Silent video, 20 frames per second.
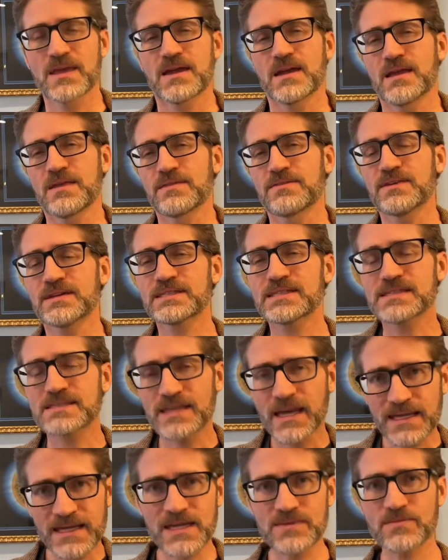The
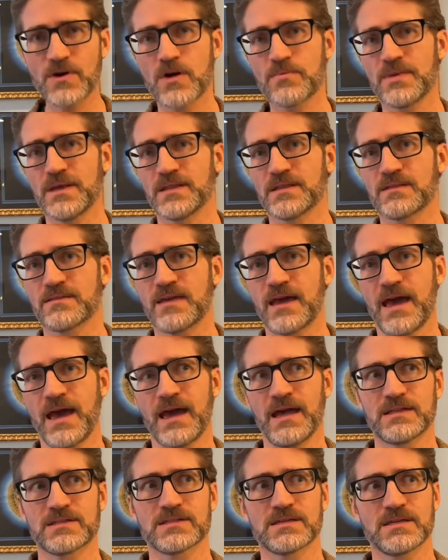second moment
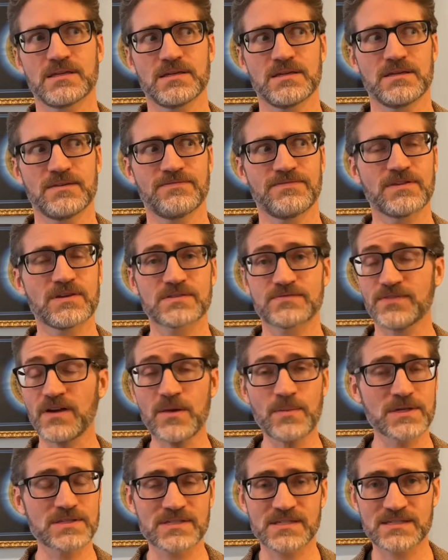that it feels very
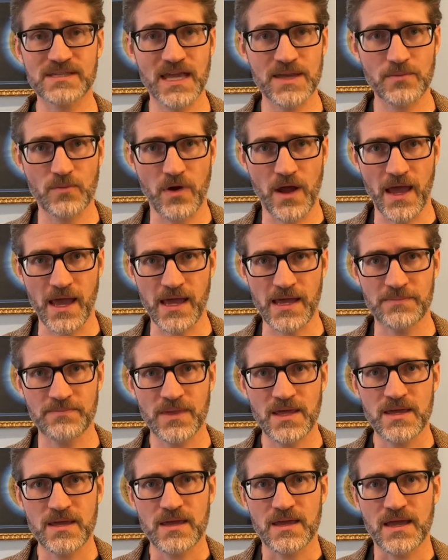much the same way,
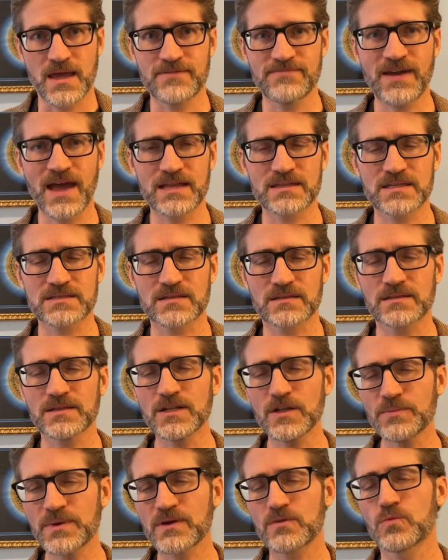in fact, it's a
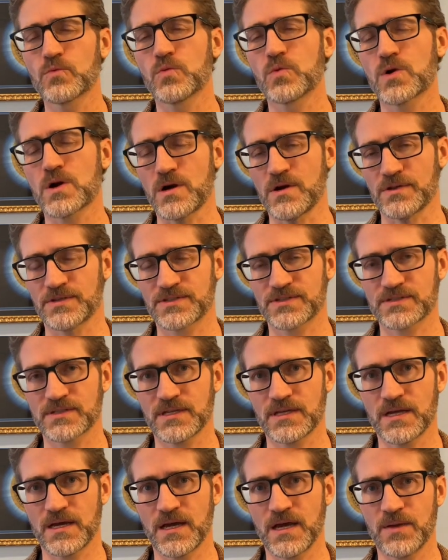little bit worse,
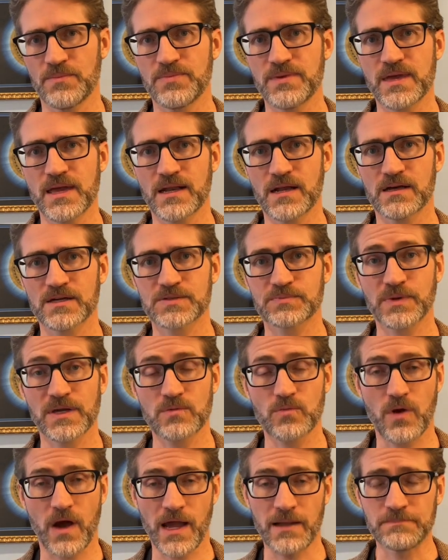and I'll explain
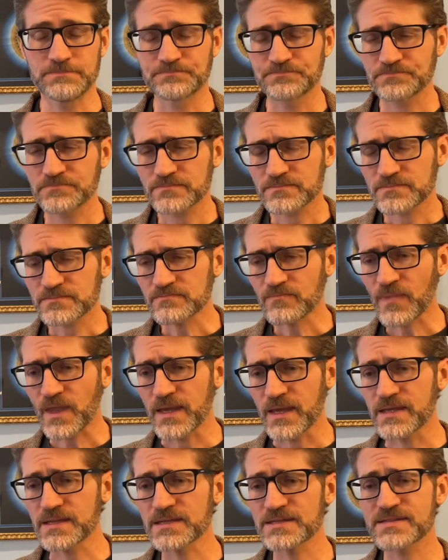why.
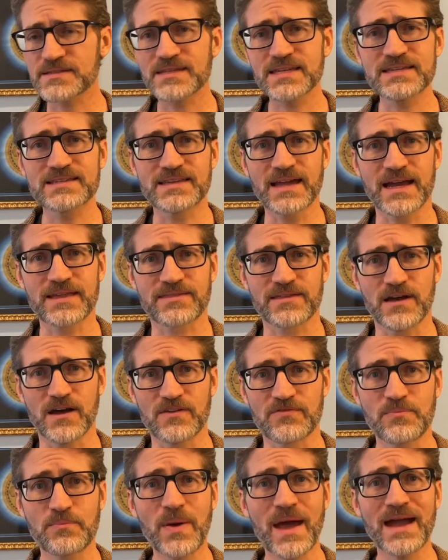It is the death
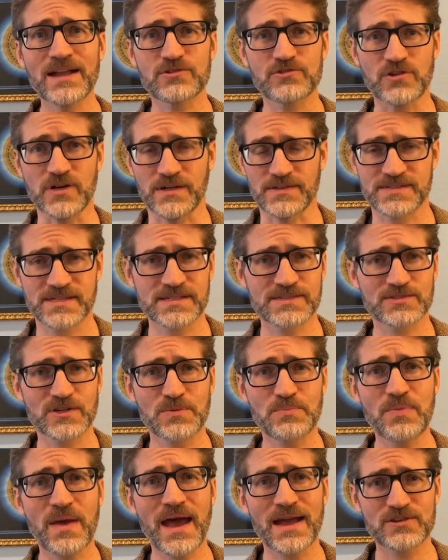of Petra, Sister
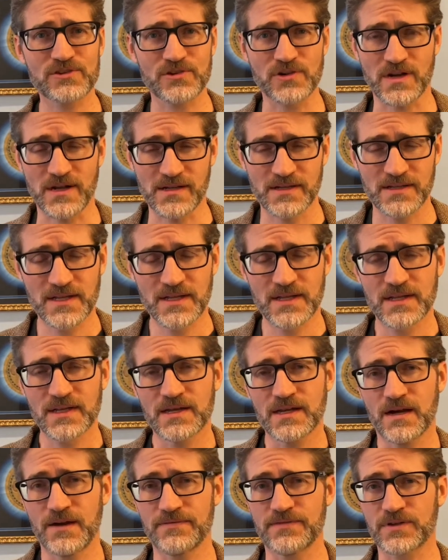Petra,
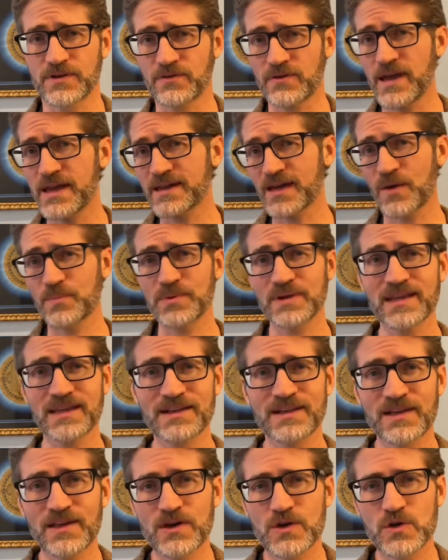of the Grey
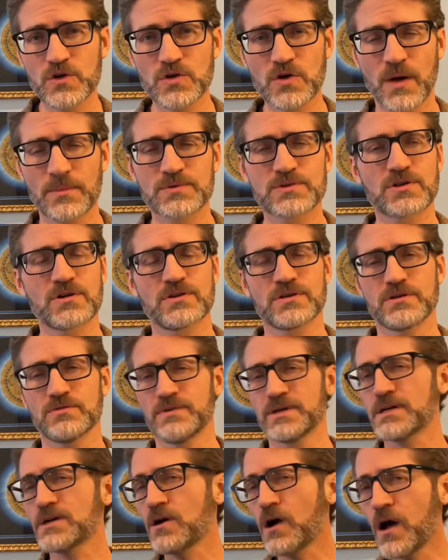Company, who I'm sure you
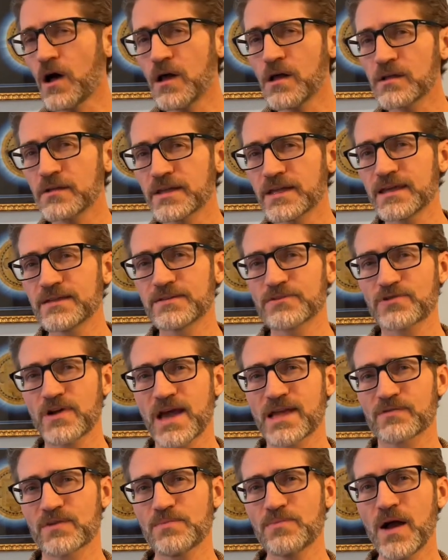recall in the
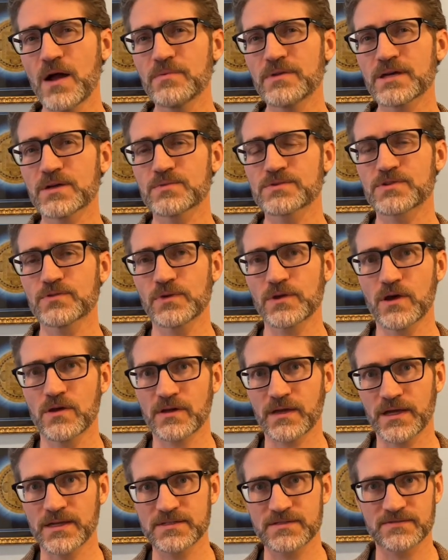Dragon Republic was doing all
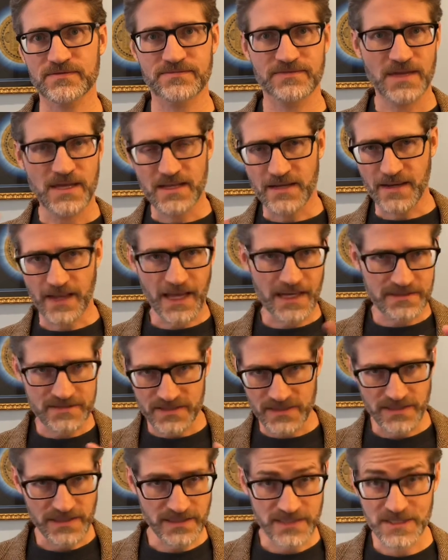kinds of
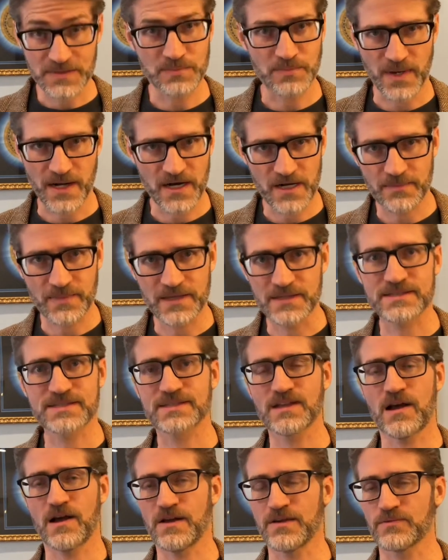nasty experiments
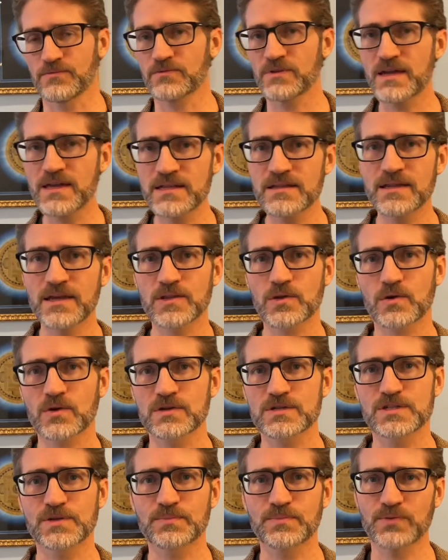on Rin in order
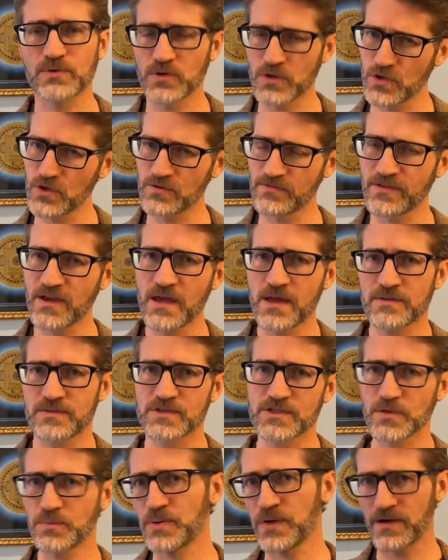to prove the
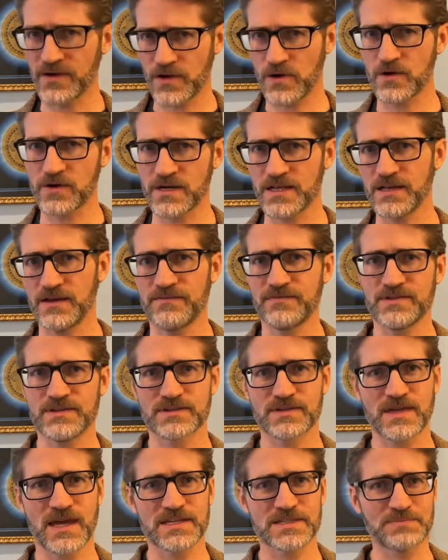superiority of the
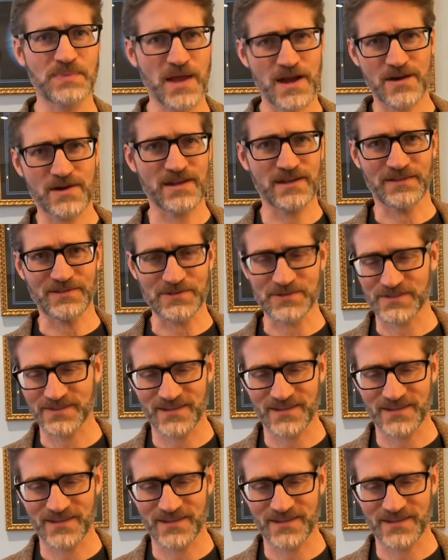Hesperians,